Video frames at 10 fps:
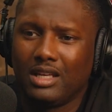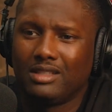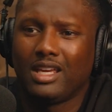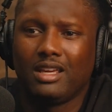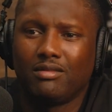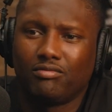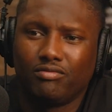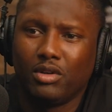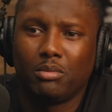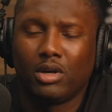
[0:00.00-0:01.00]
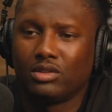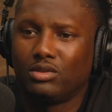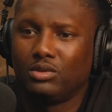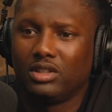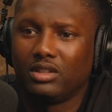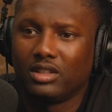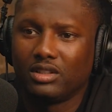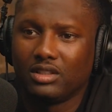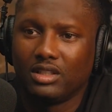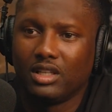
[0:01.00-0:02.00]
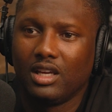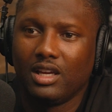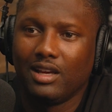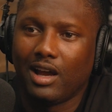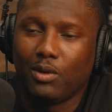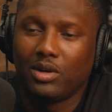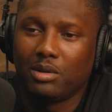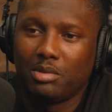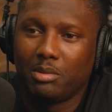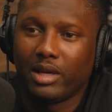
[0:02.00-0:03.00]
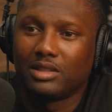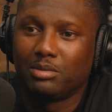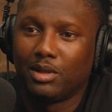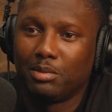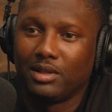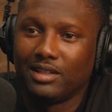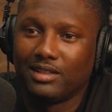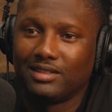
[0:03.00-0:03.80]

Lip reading: take football too seriously. I wanted to be a basketball player.